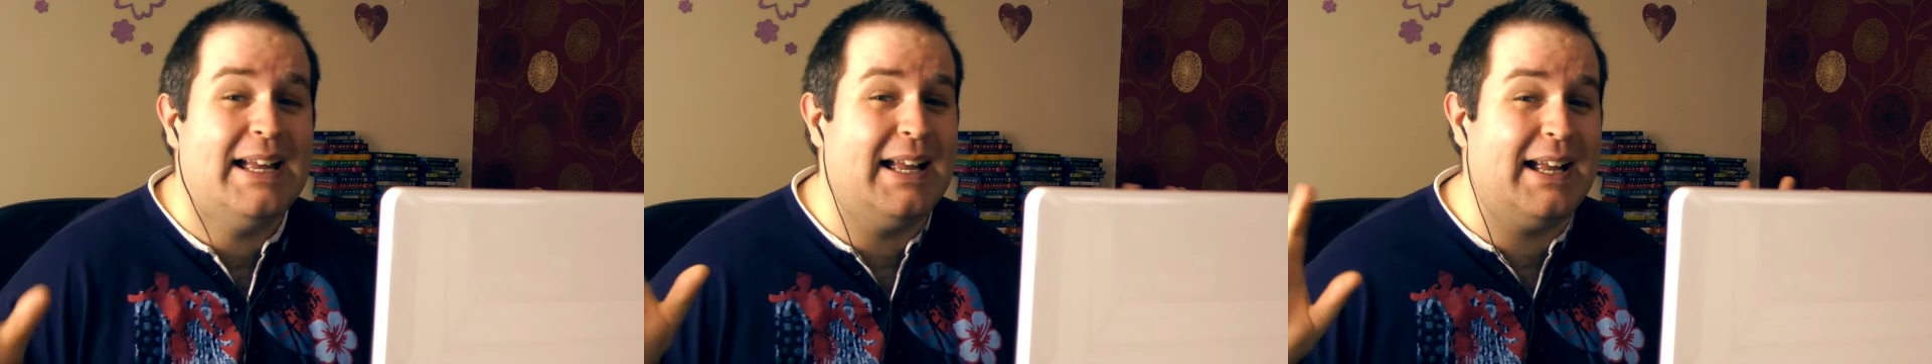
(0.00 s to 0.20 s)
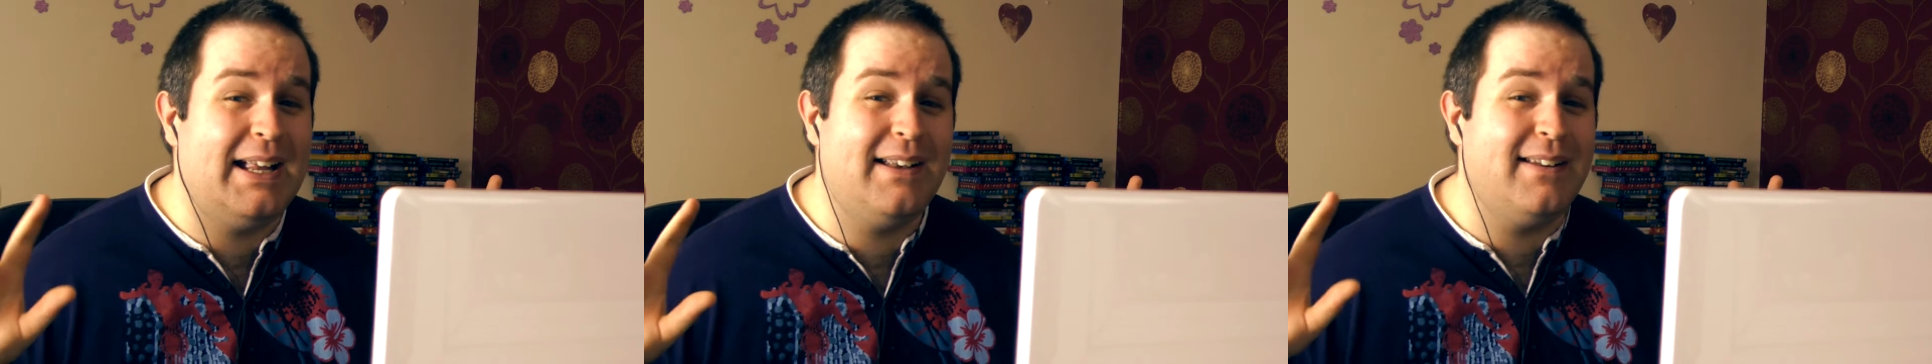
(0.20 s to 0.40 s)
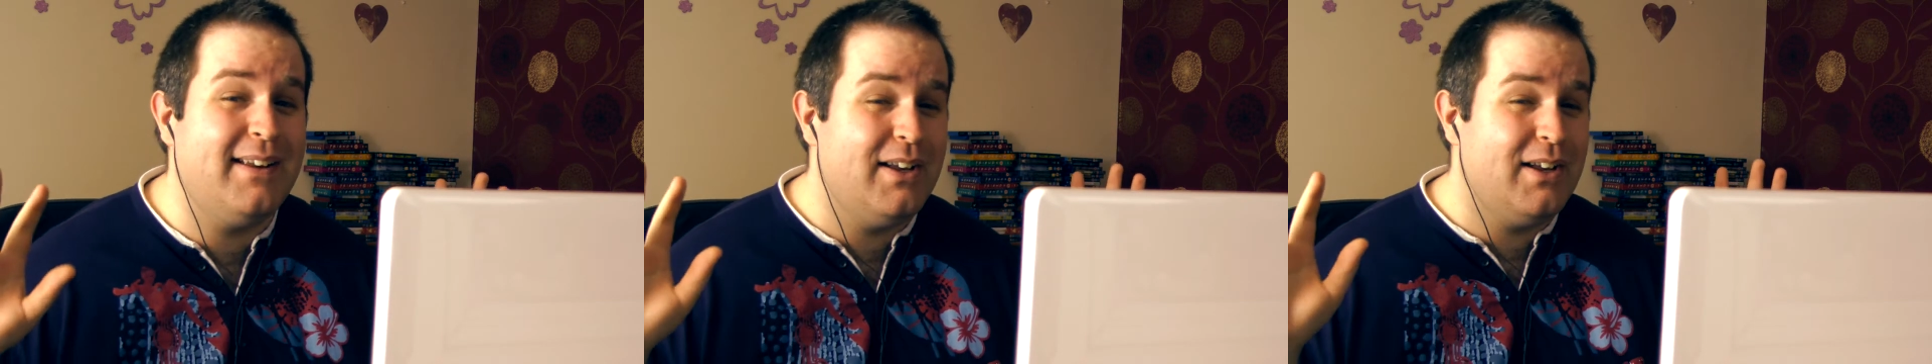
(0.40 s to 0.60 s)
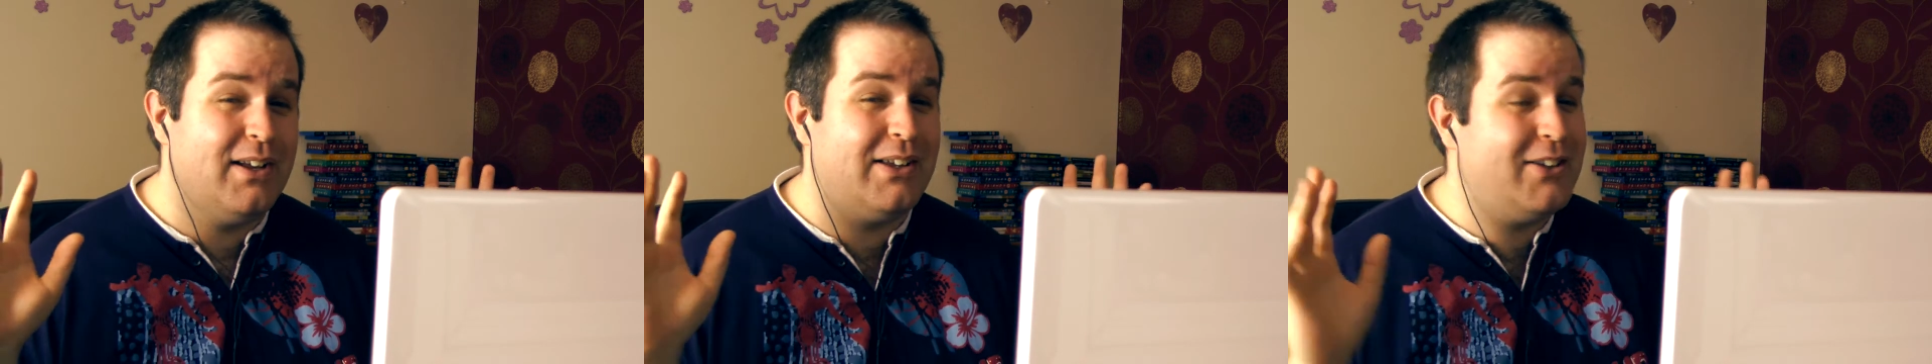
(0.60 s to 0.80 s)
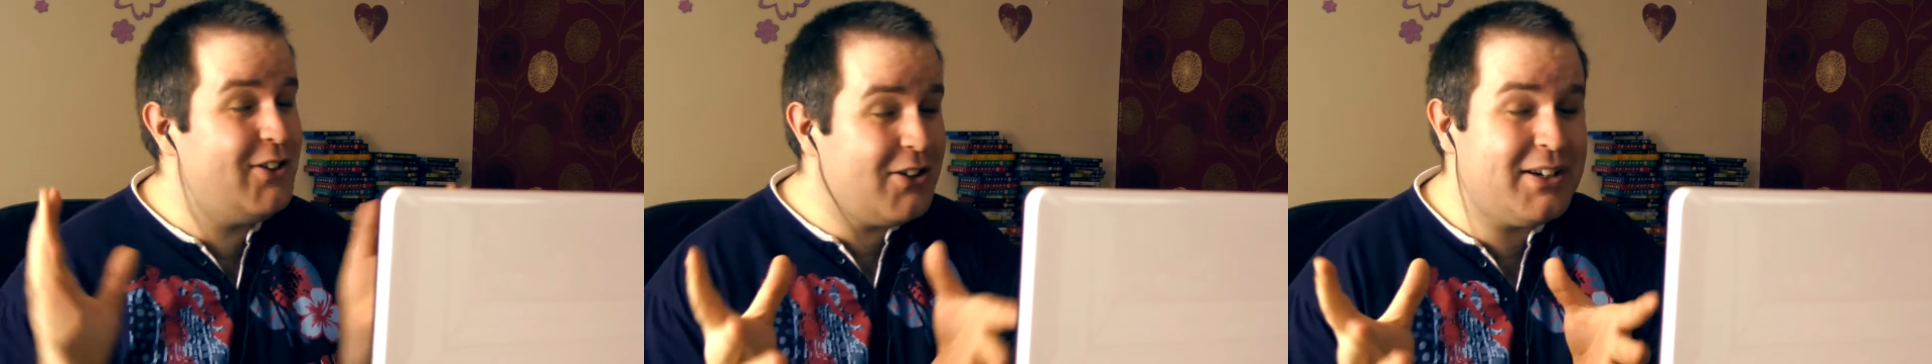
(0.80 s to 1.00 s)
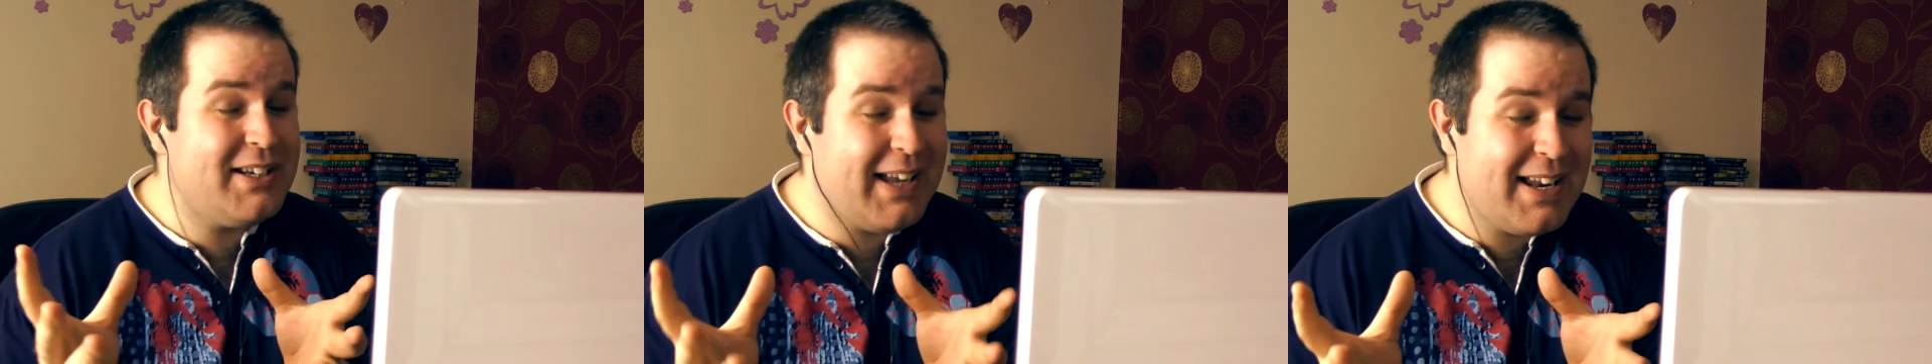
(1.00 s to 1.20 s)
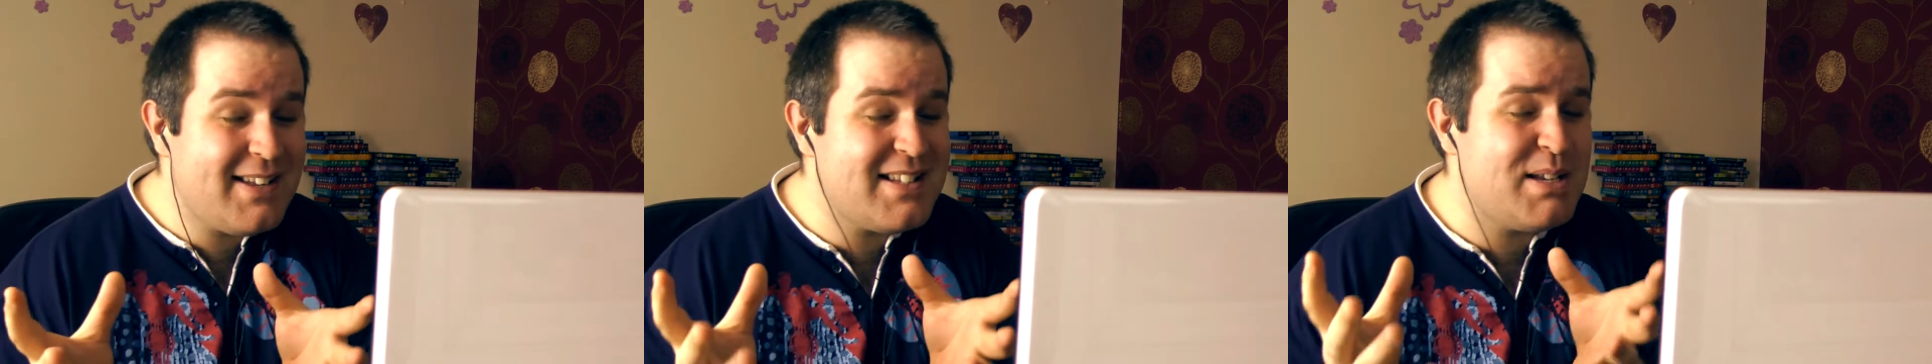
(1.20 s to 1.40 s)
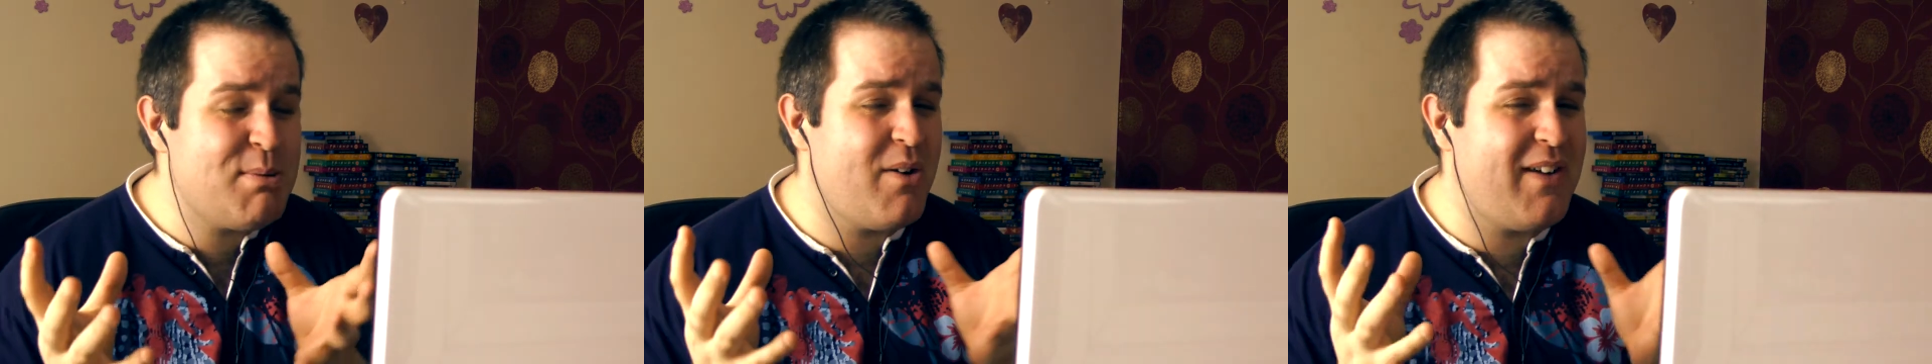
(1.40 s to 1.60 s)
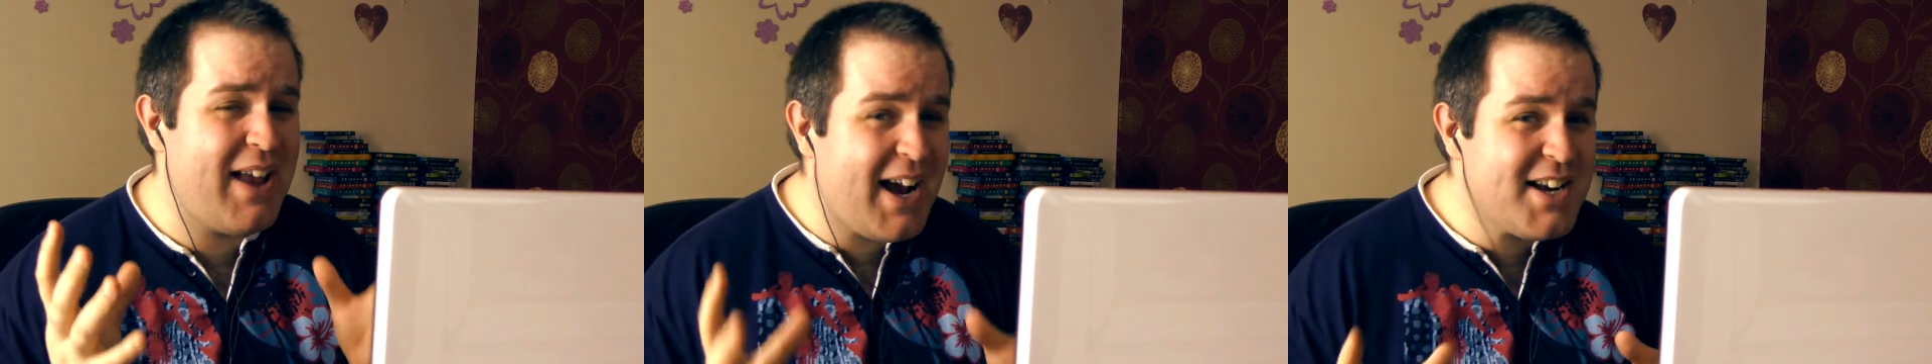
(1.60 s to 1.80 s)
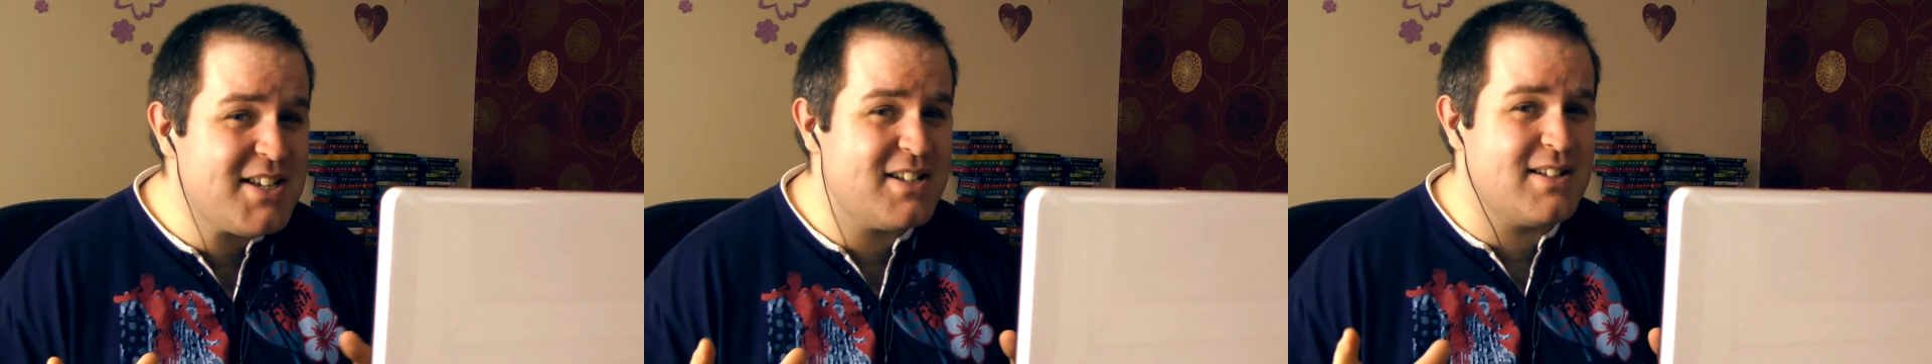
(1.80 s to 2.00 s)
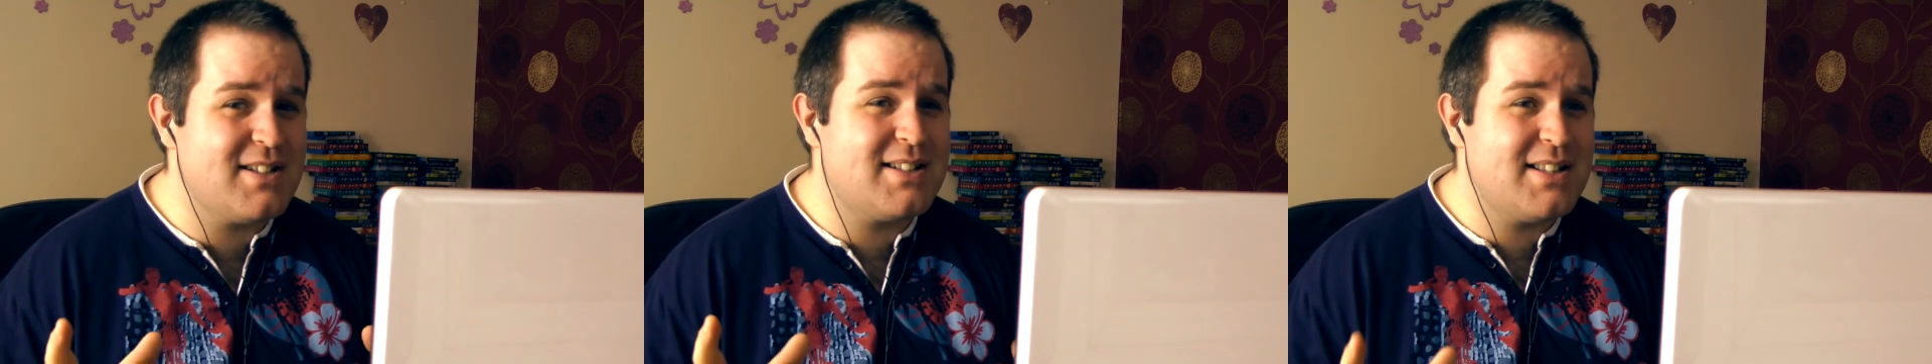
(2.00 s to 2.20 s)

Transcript: and you're gonna get to see my reactions.